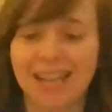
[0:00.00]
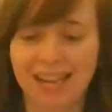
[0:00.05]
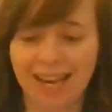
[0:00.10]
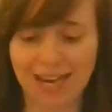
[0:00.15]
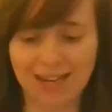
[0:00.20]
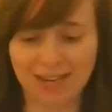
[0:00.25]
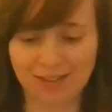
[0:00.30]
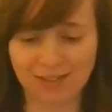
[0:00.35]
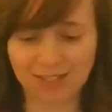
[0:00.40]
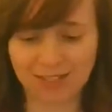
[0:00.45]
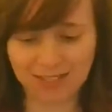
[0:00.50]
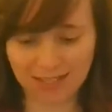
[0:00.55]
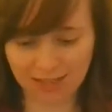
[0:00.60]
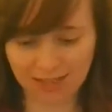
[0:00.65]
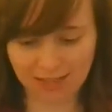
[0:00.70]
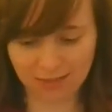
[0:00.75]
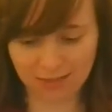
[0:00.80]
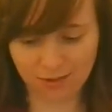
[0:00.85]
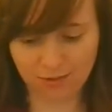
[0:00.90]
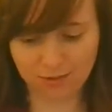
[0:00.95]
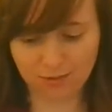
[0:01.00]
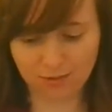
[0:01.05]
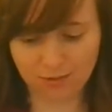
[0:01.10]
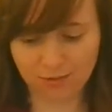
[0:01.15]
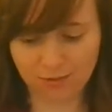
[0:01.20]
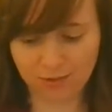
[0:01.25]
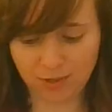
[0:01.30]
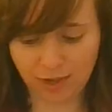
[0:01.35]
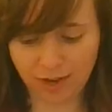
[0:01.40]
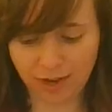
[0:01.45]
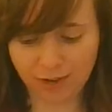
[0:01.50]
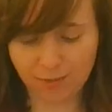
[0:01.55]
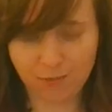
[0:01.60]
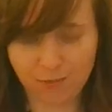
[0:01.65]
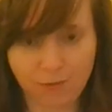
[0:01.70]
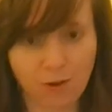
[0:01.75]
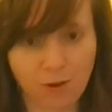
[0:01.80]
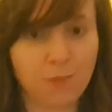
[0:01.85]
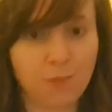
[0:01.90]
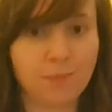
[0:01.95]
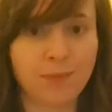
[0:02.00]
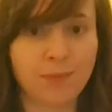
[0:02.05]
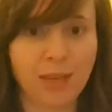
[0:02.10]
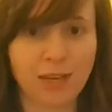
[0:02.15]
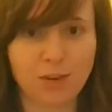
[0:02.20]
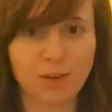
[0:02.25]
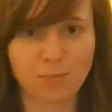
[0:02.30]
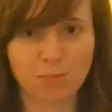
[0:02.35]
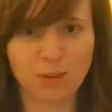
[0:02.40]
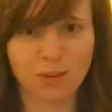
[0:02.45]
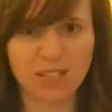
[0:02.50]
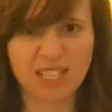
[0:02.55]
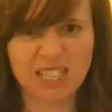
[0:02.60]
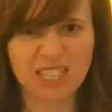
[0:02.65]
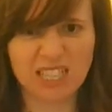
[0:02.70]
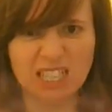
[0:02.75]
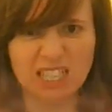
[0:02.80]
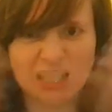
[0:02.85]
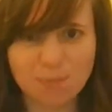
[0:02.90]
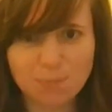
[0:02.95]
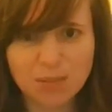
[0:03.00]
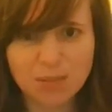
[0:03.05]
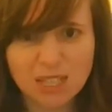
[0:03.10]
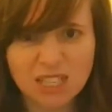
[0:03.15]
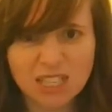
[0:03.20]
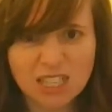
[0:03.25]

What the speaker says: and you just kind of drag them from like your belly up.